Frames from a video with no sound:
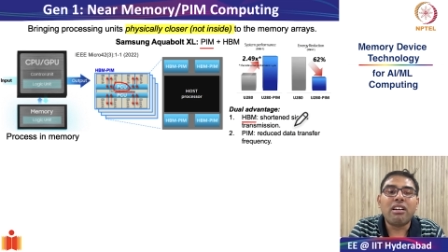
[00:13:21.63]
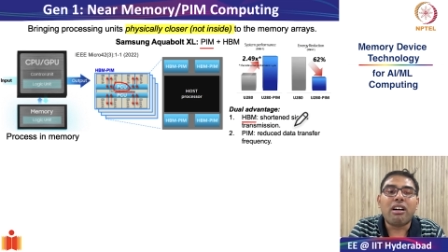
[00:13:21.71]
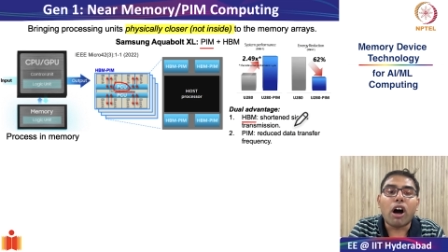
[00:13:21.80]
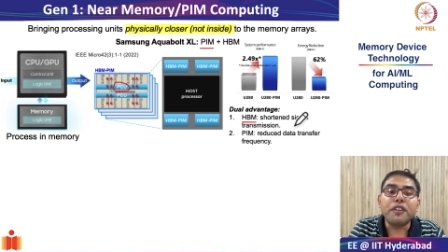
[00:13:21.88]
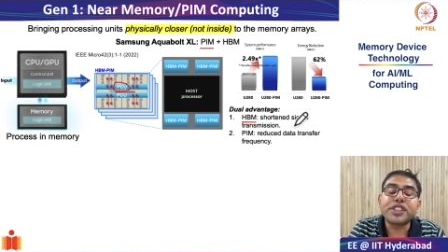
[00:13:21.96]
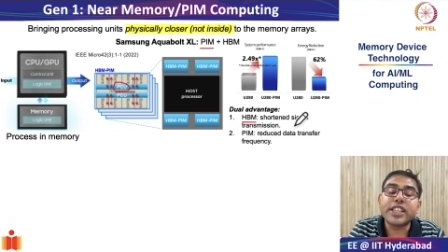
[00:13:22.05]

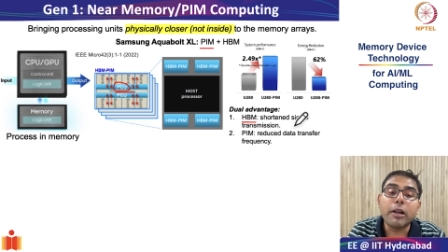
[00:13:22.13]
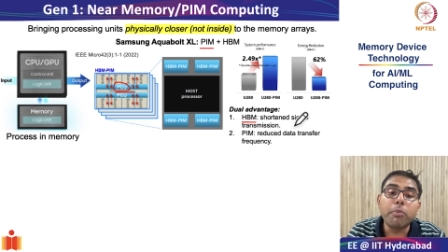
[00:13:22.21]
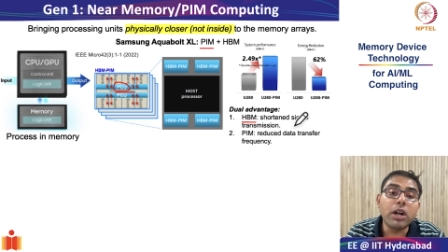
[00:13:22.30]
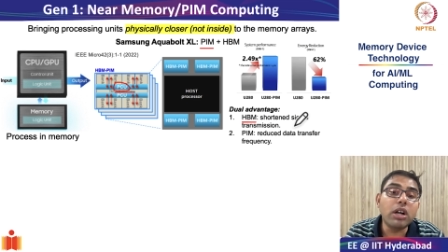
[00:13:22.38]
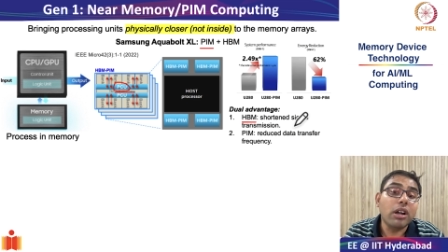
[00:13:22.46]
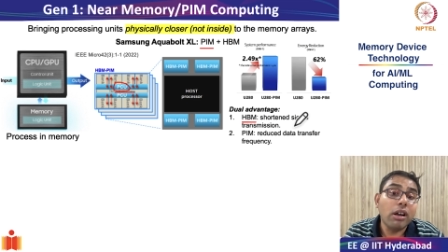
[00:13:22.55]
of
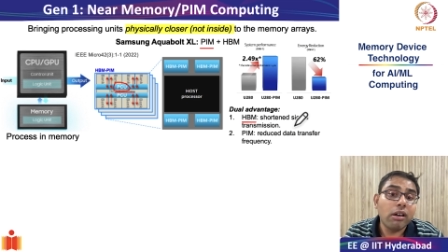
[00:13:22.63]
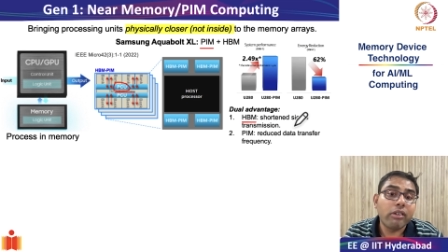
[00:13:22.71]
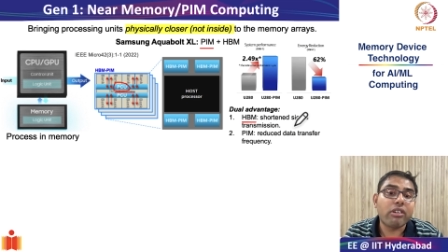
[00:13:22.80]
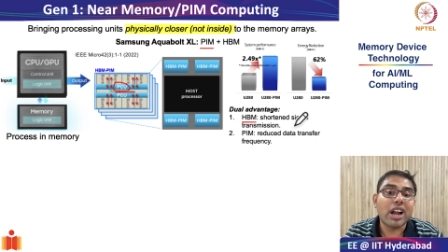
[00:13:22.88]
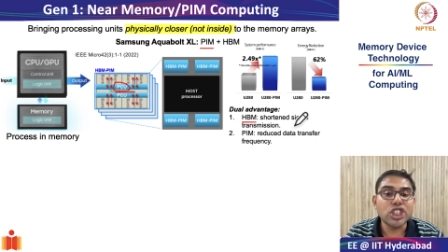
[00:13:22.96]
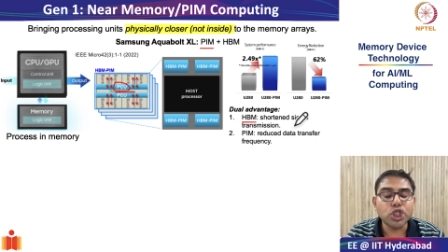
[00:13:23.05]
signal
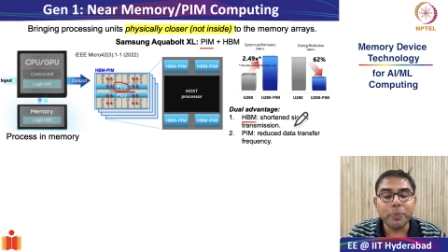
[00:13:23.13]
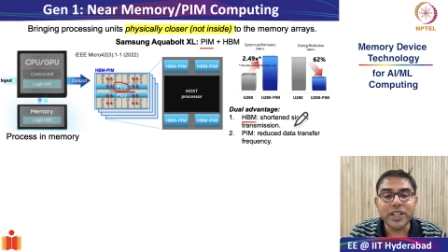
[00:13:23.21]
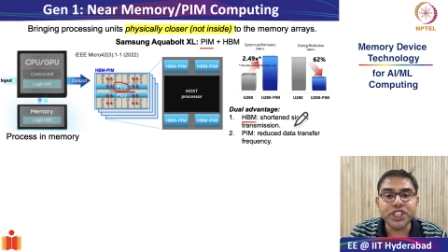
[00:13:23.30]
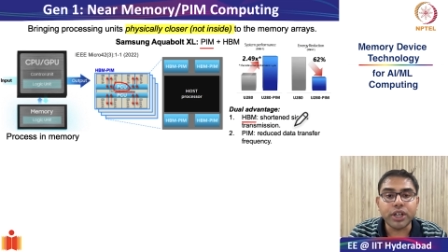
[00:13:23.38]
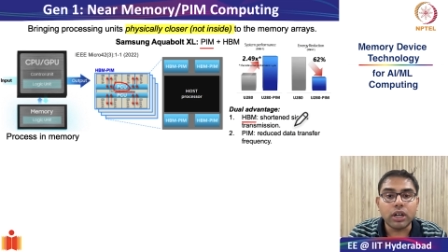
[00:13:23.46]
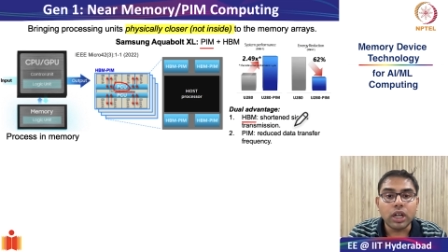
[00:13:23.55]

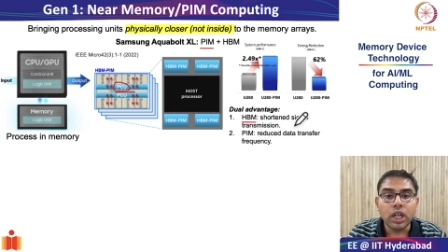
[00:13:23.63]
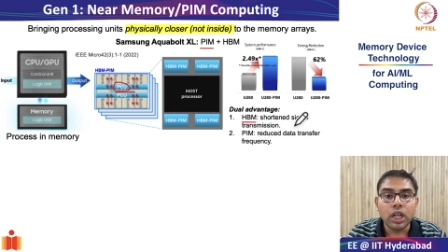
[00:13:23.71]
transmission